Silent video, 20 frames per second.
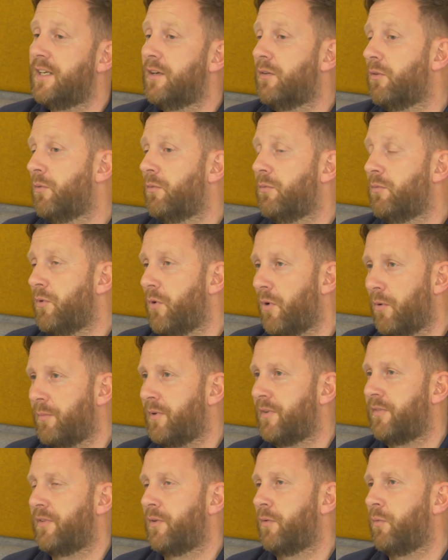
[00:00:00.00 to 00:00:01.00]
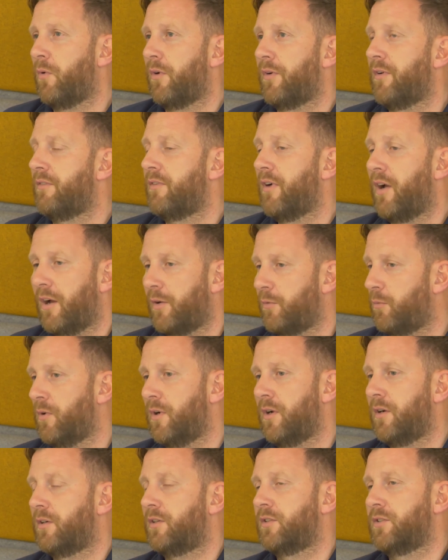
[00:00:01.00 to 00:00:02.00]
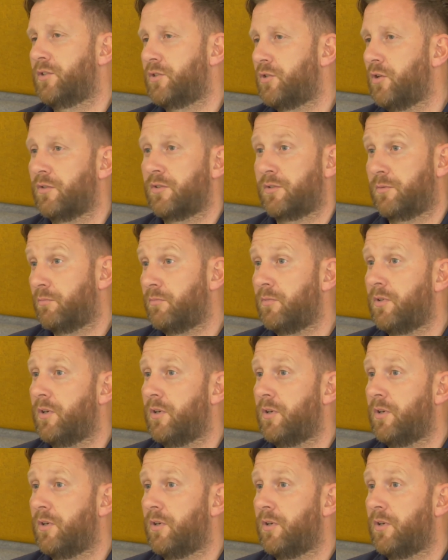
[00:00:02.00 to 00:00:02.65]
it will not be for the want of hard work, because John's,